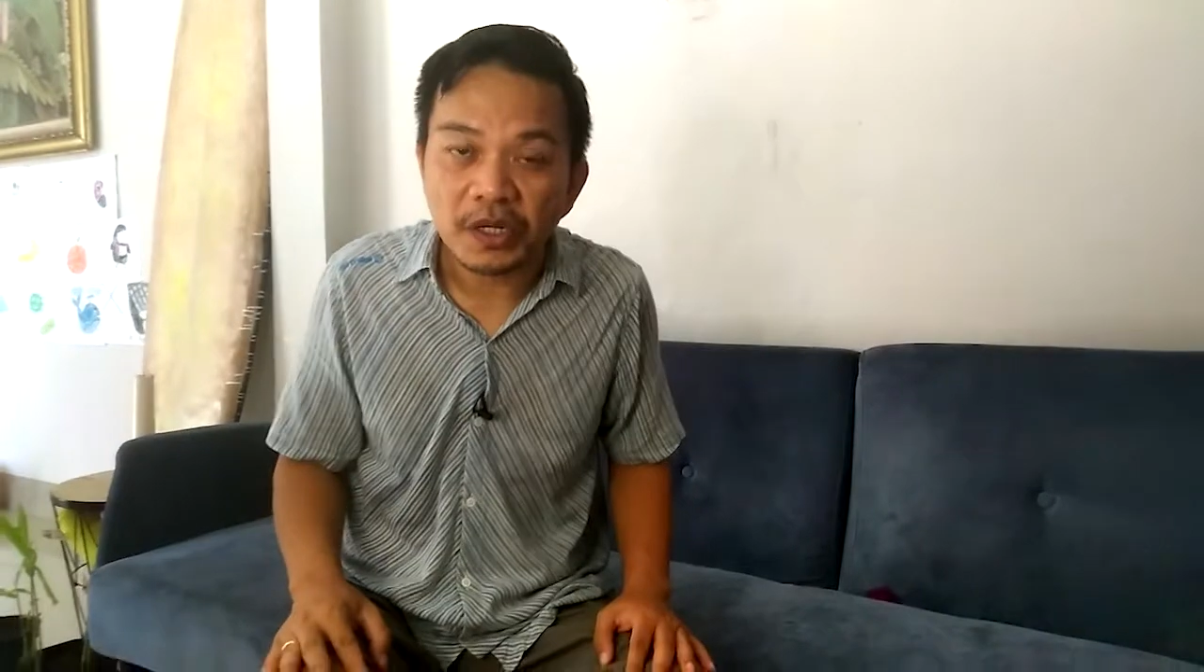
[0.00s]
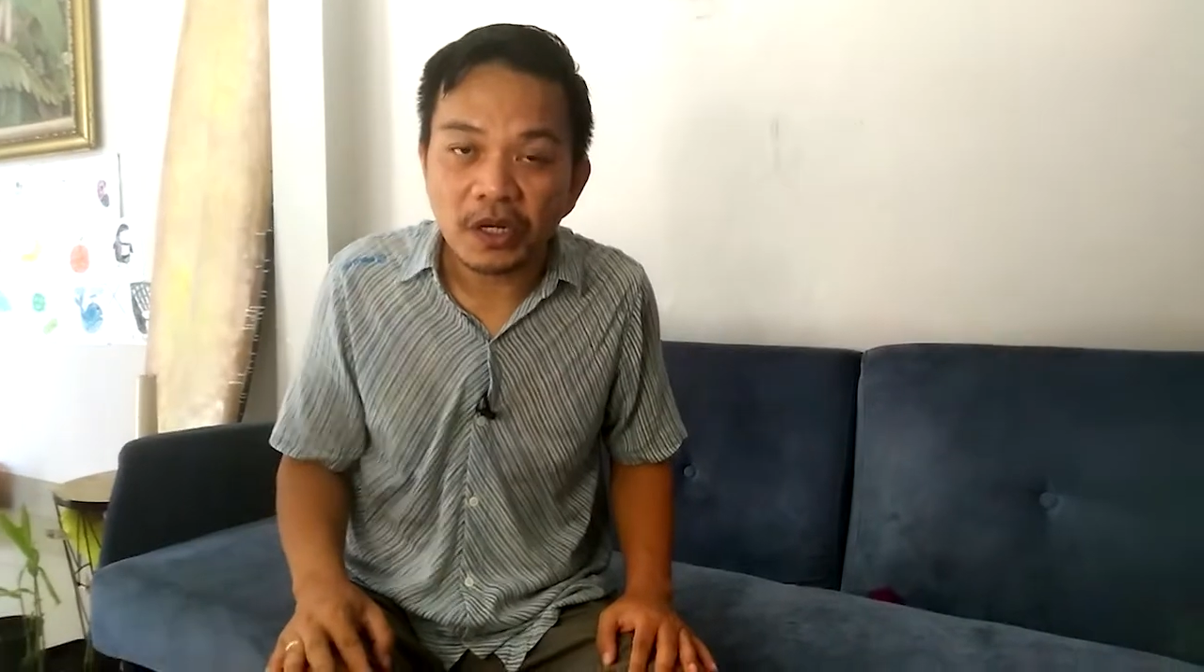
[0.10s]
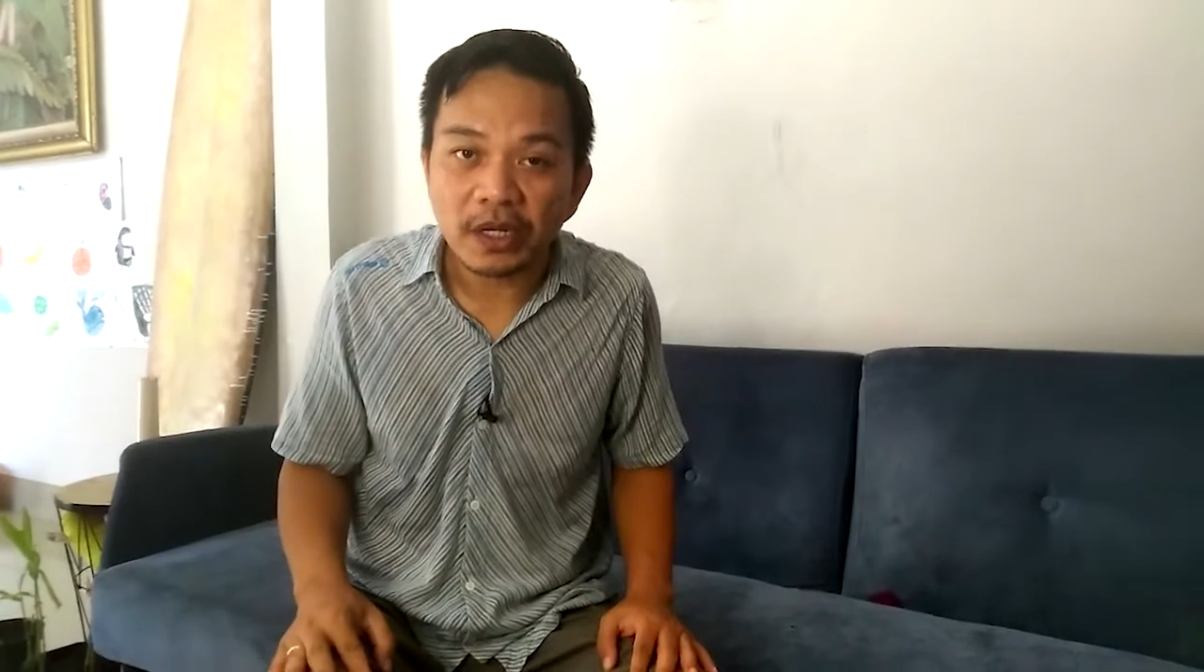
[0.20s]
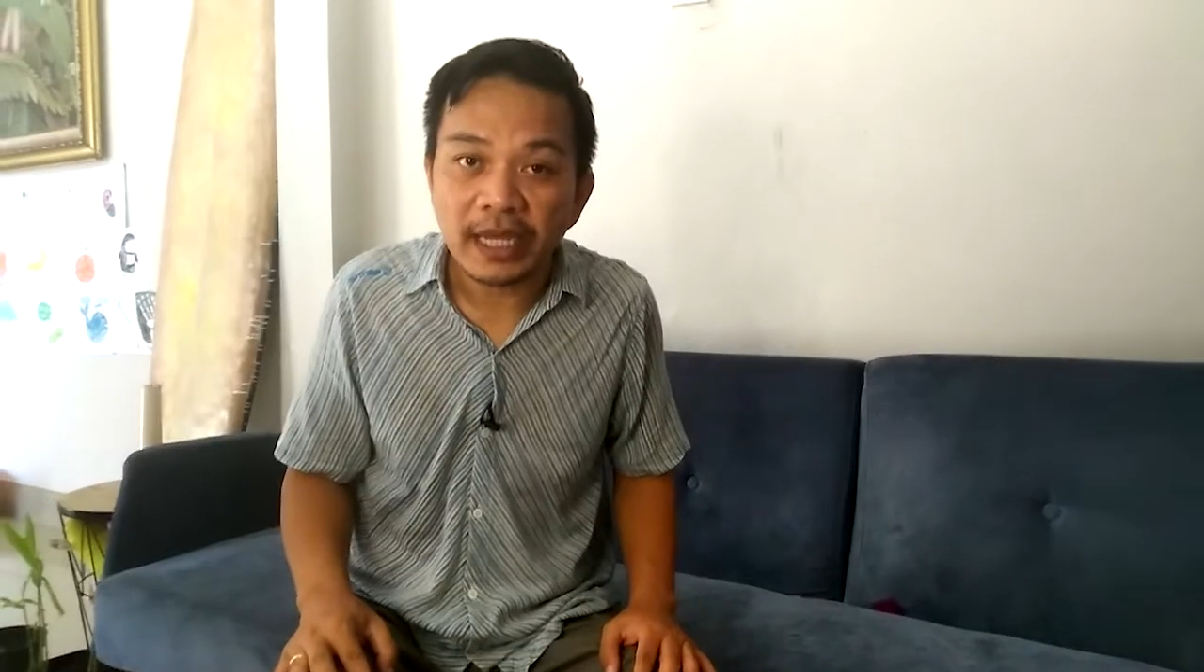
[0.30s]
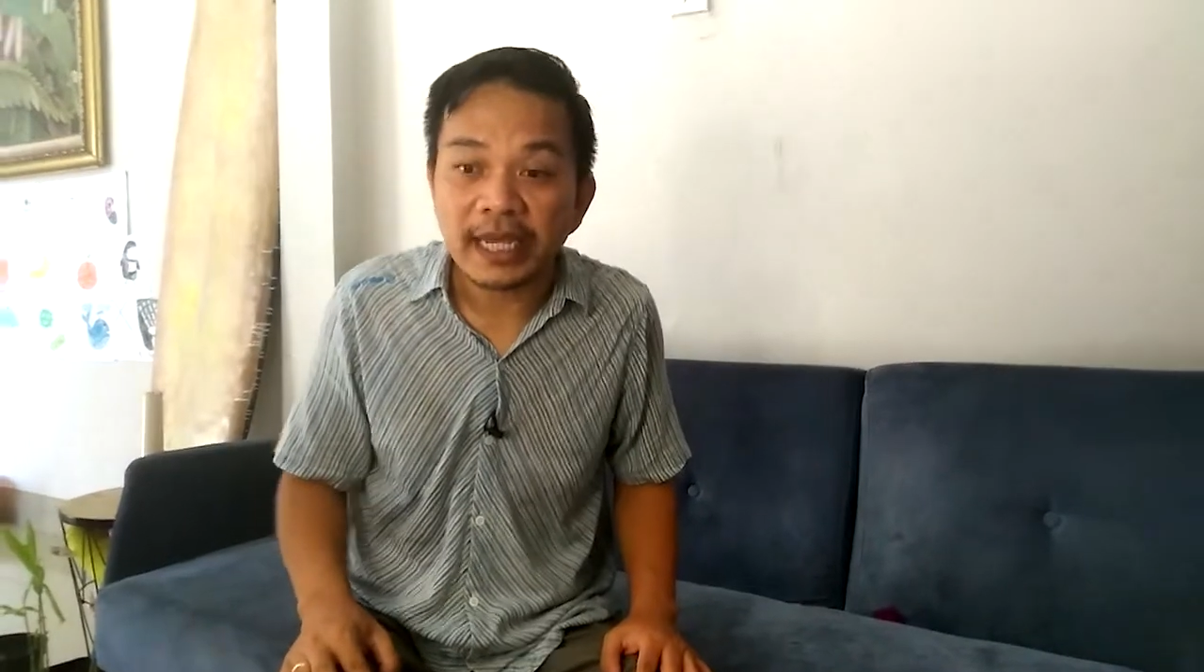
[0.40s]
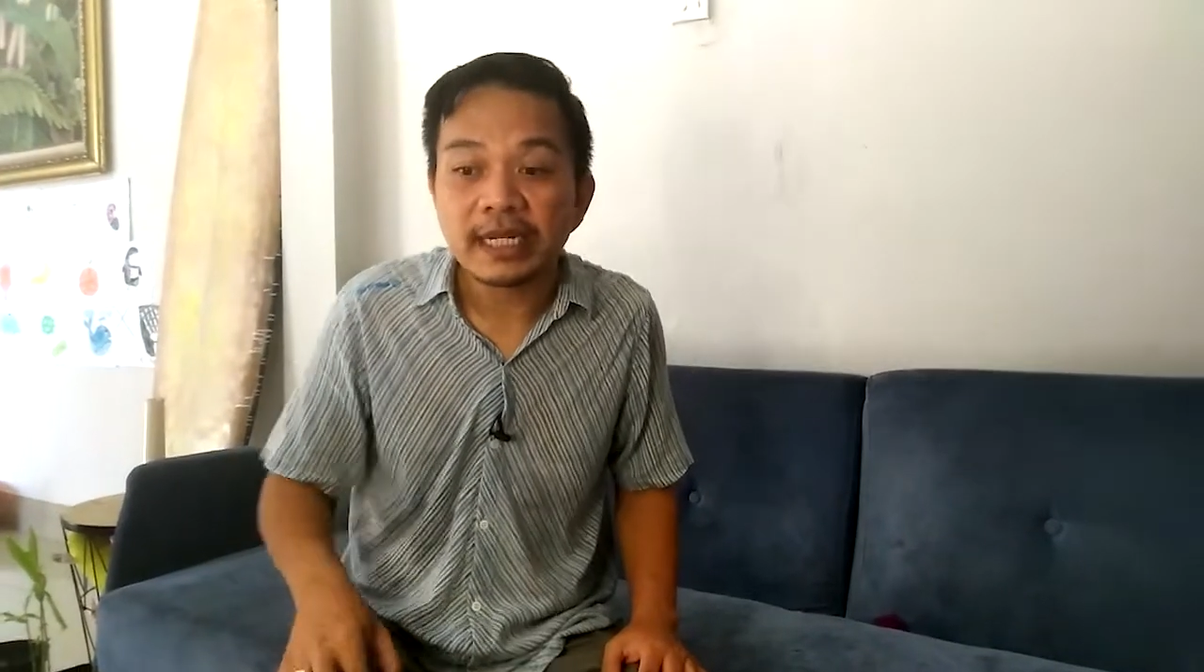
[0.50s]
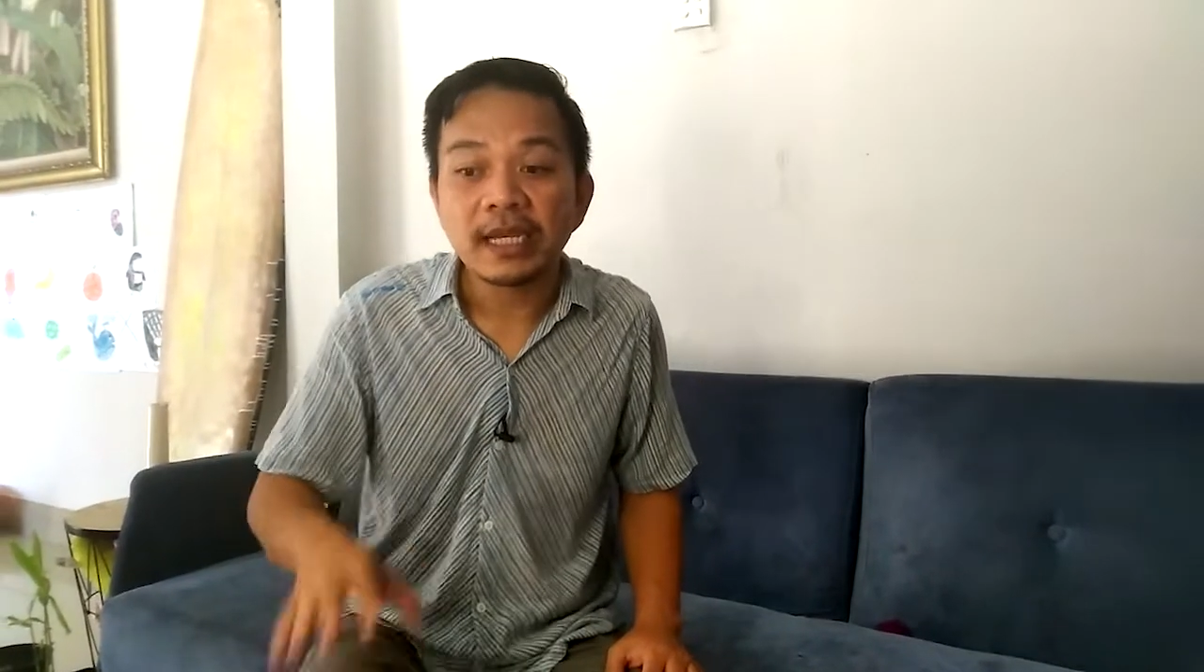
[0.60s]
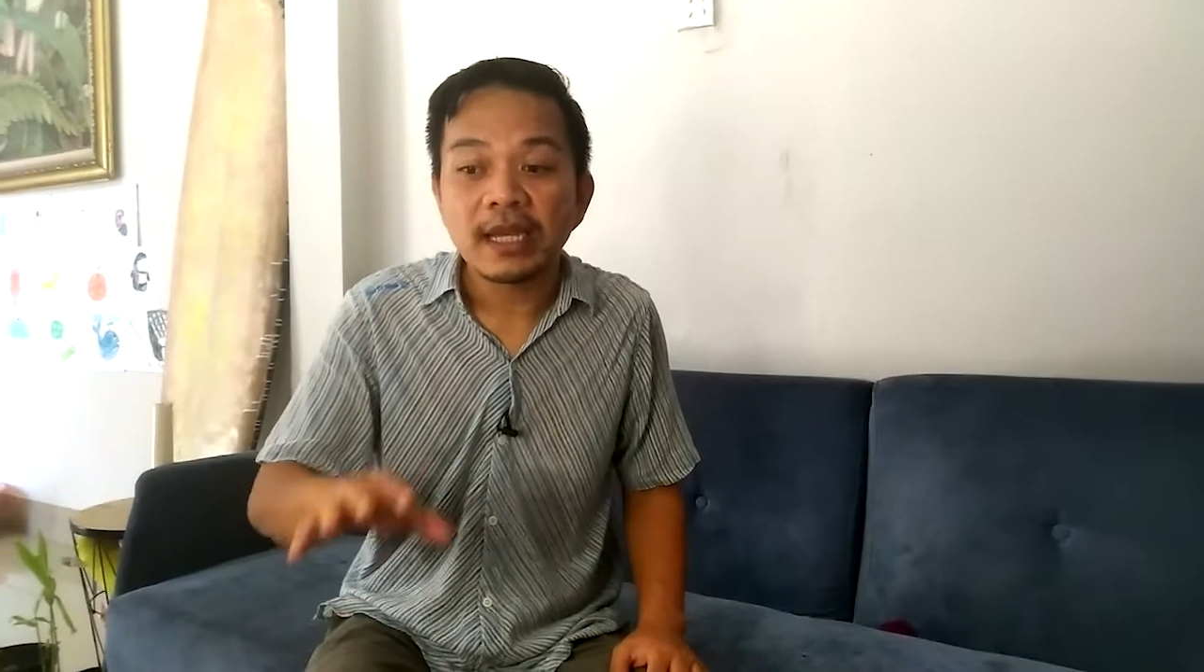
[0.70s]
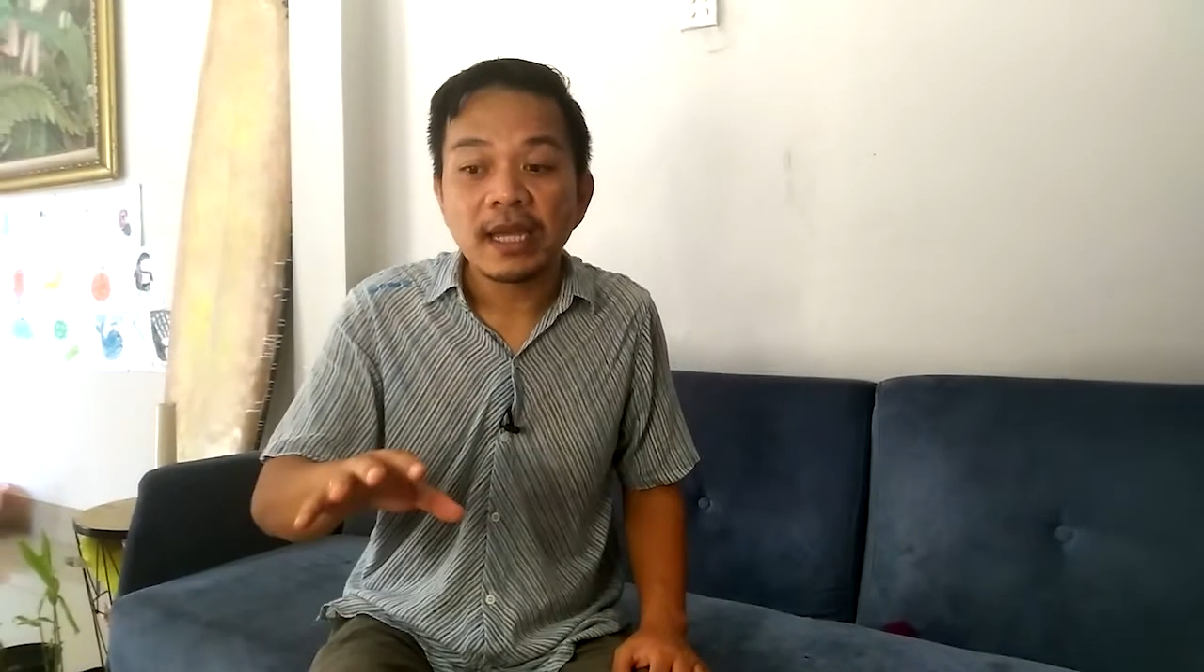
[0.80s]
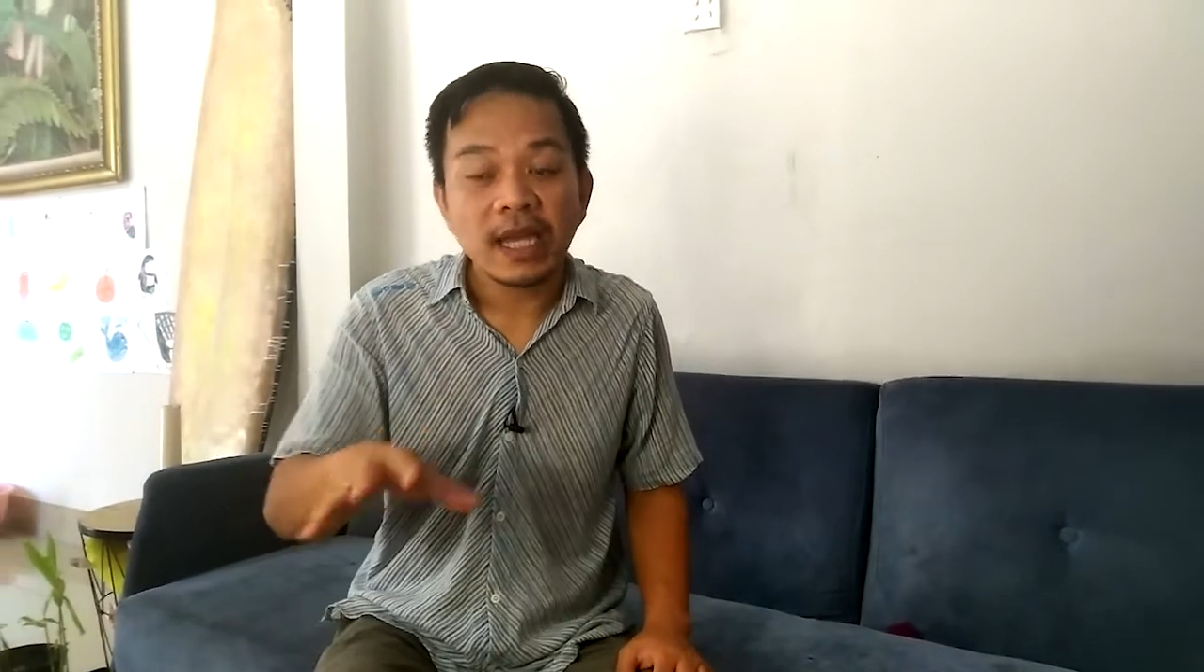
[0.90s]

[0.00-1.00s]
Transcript: dog and